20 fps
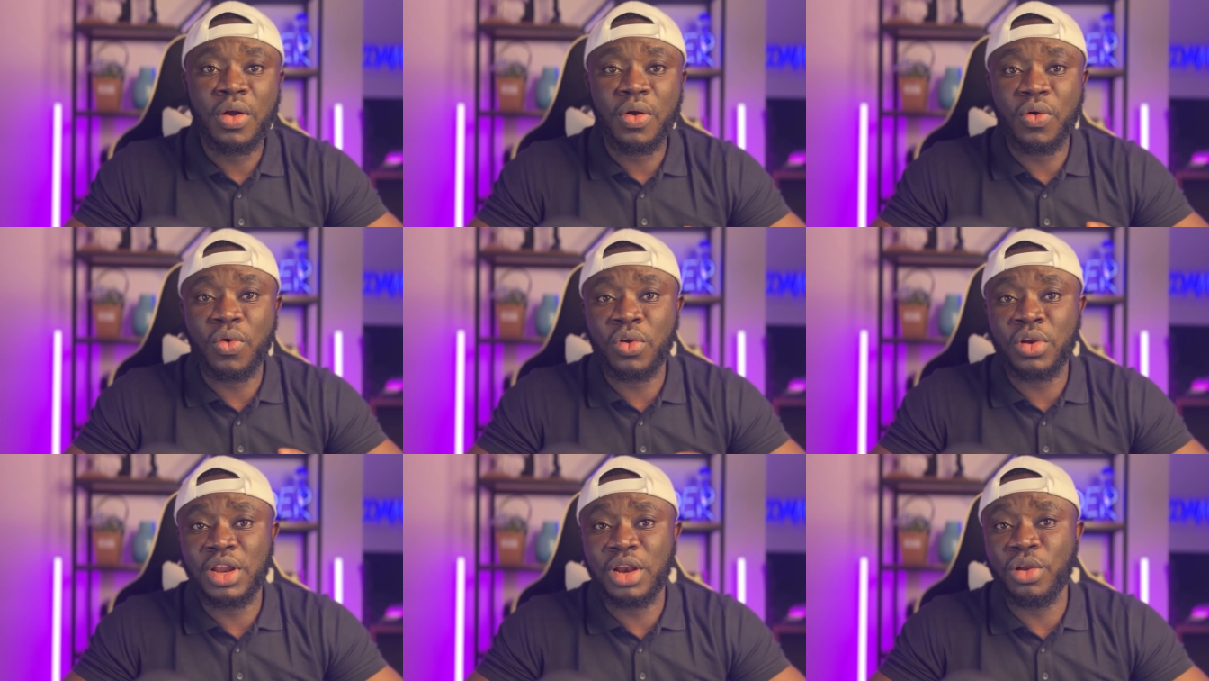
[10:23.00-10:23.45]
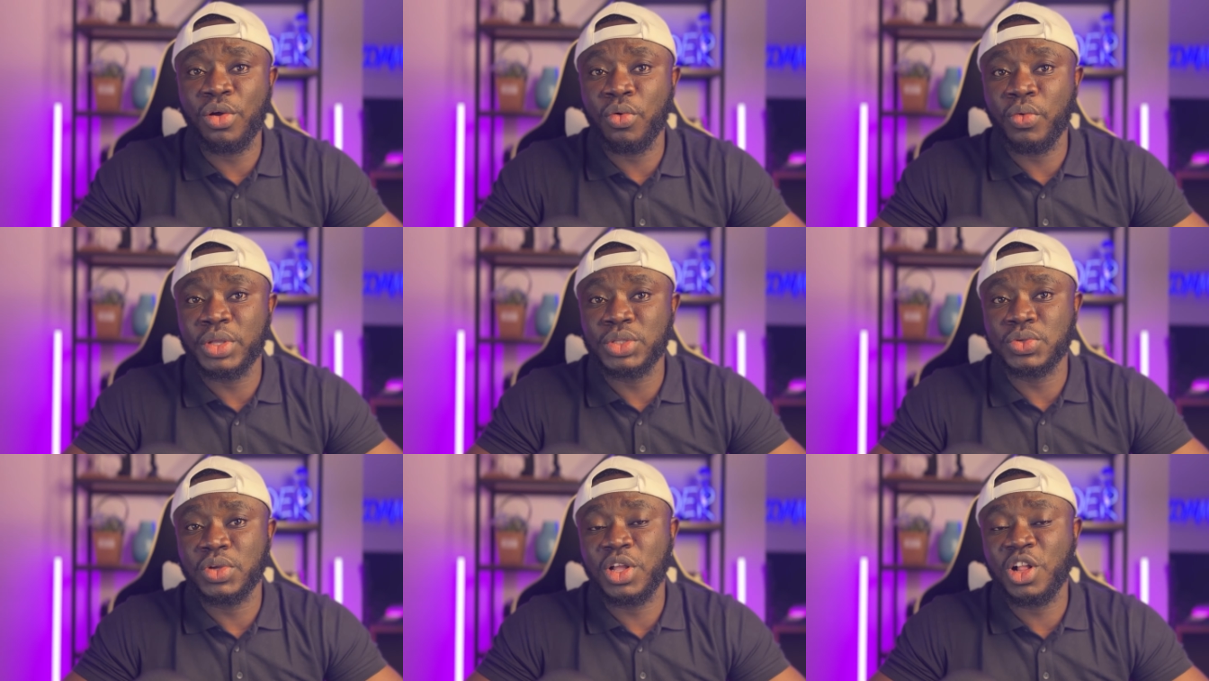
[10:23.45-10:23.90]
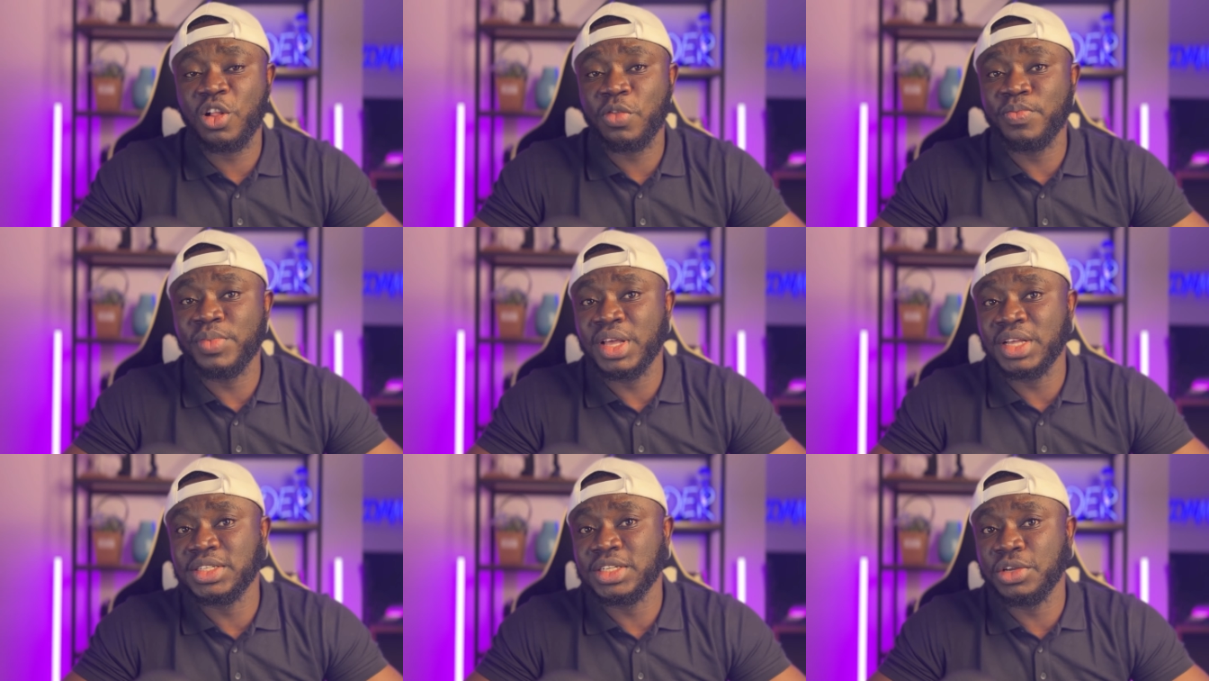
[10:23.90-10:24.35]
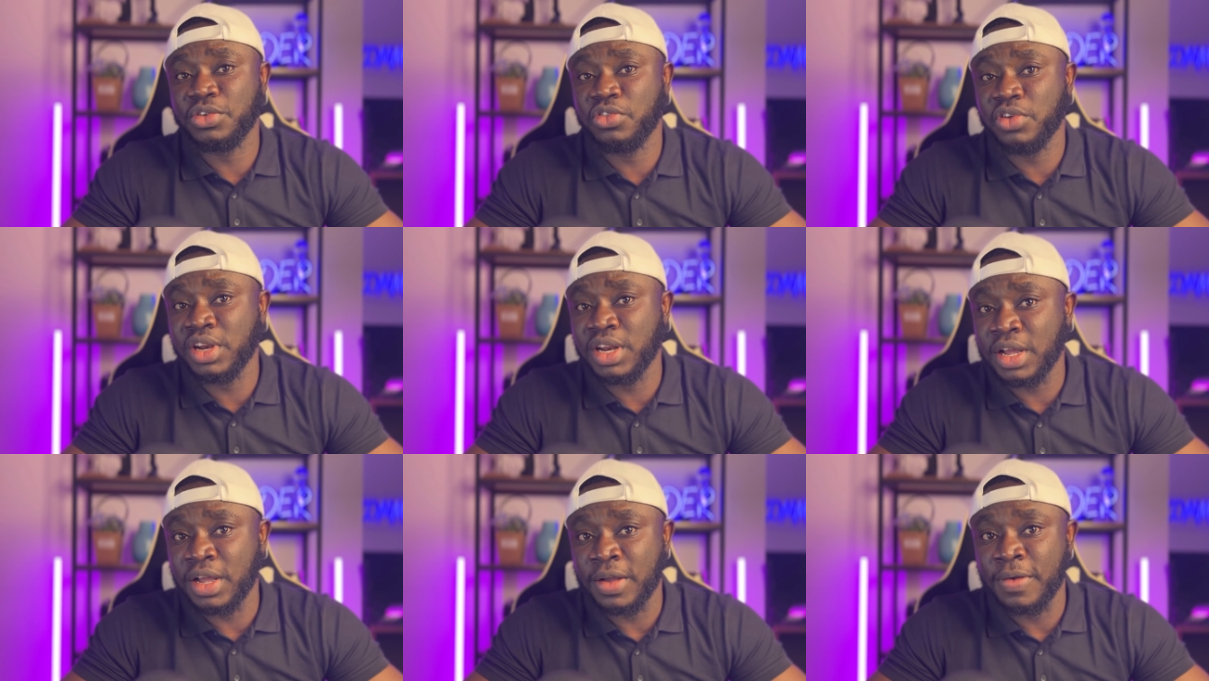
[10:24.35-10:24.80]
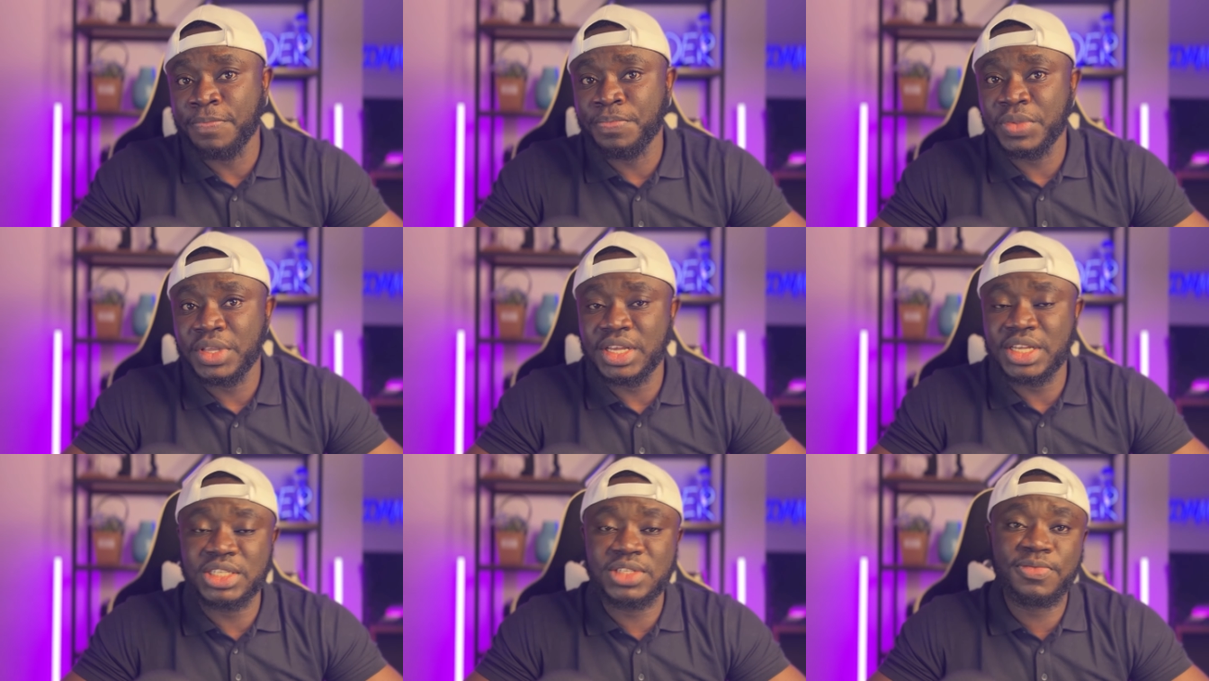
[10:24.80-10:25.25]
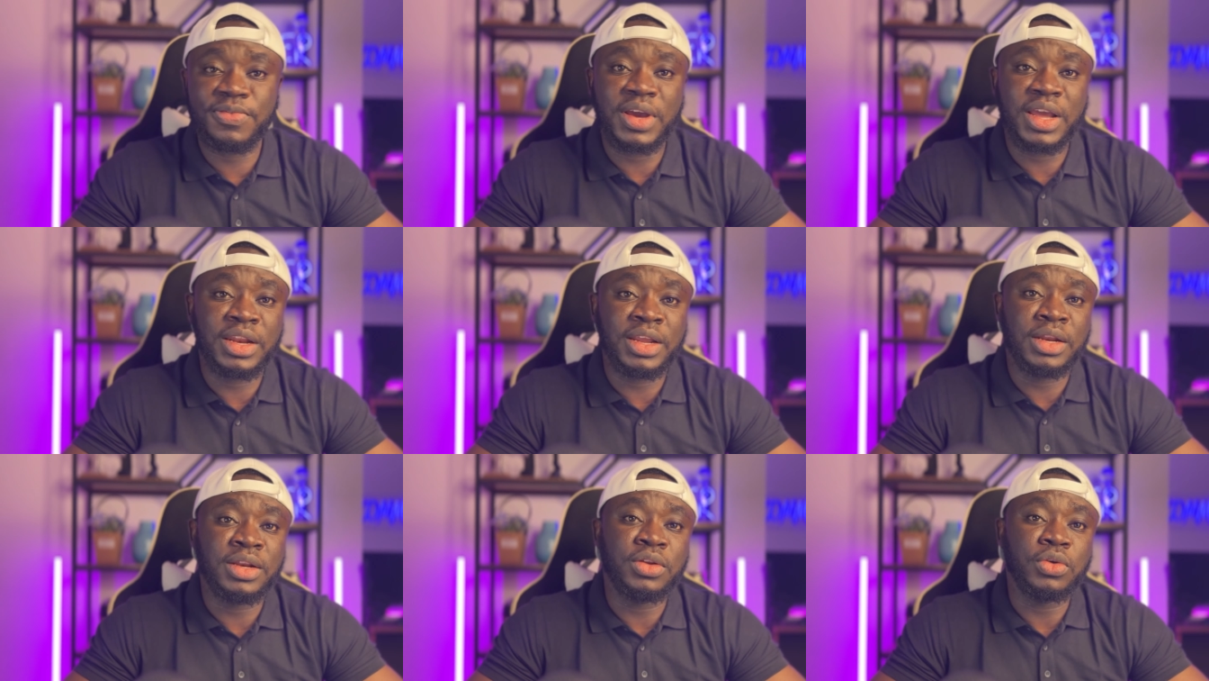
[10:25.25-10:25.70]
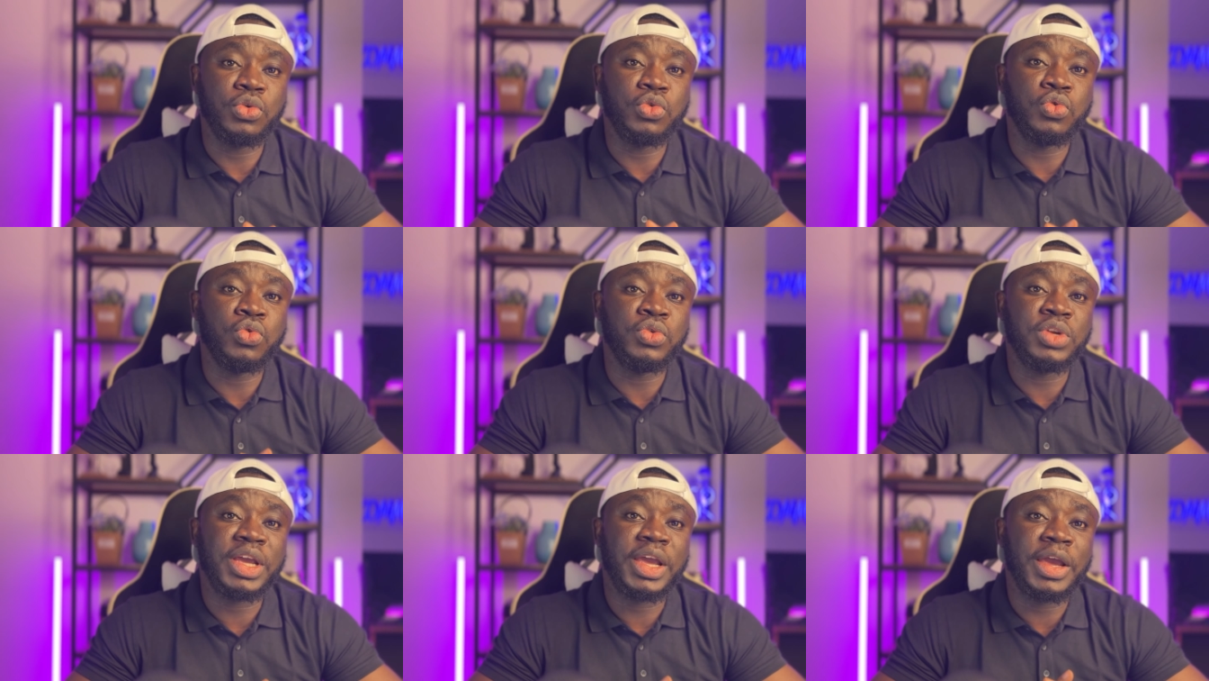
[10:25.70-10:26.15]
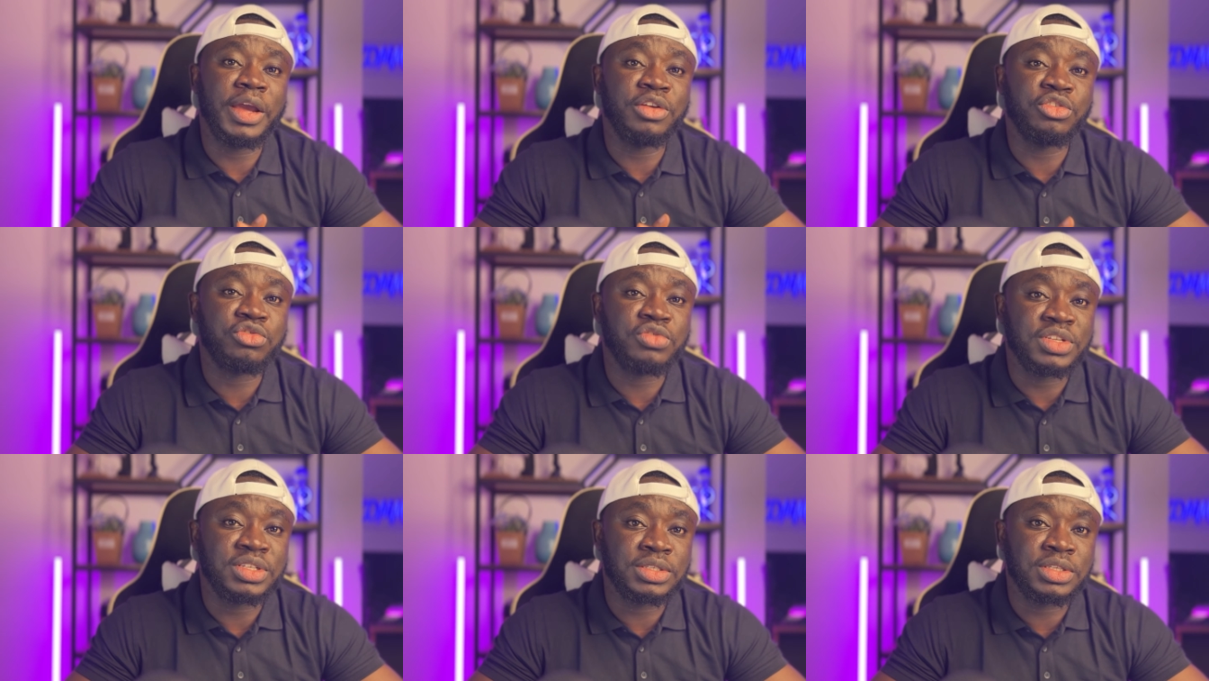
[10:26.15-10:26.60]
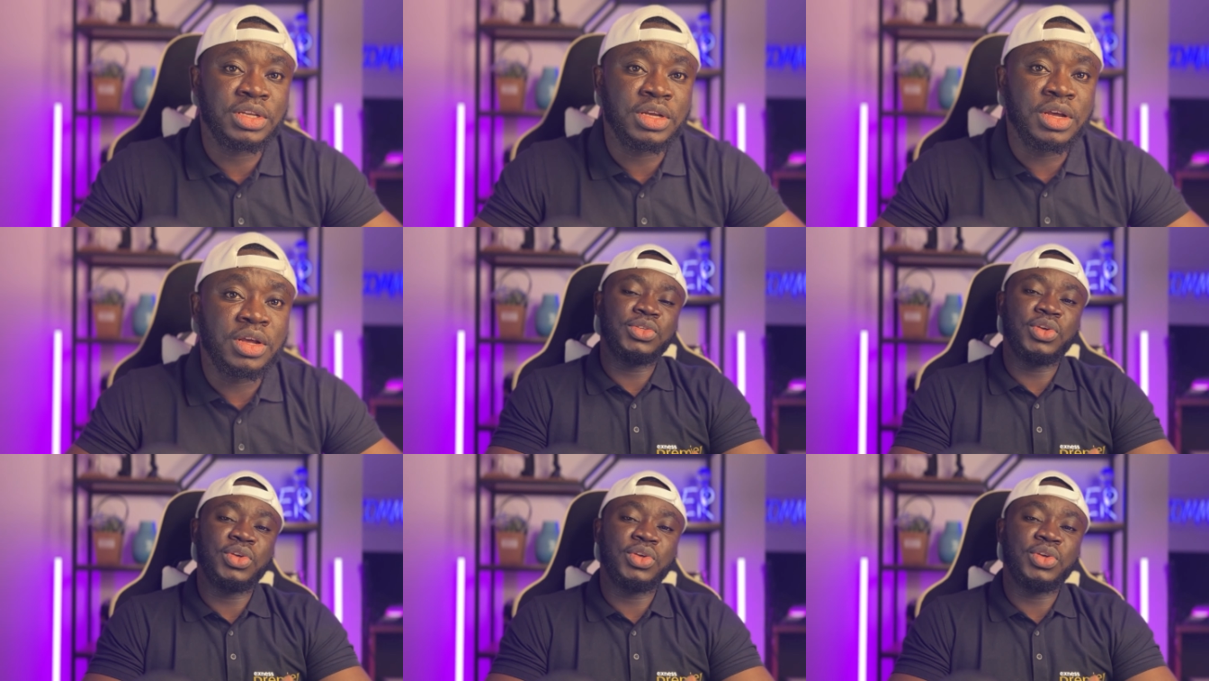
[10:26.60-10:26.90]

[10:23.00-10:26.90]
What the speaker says: gone a long way to help me as a trader is finding good entries.